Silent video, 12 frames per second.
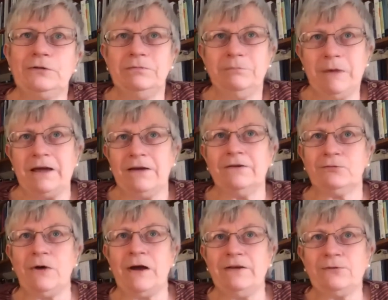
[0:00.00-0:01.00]
make us
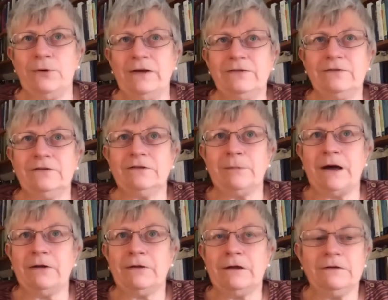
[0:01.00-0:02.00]
raise questions
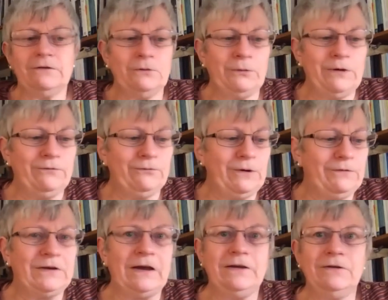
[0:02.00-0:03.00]
about things that we've
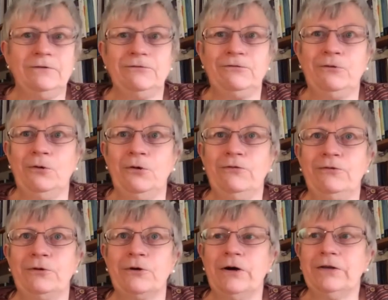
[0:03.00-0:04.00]
taken for
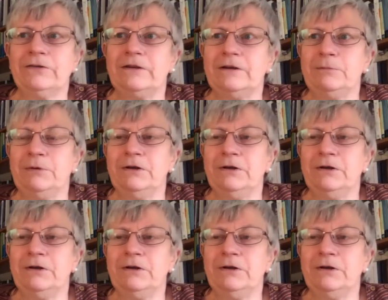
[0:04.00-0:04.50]
granted.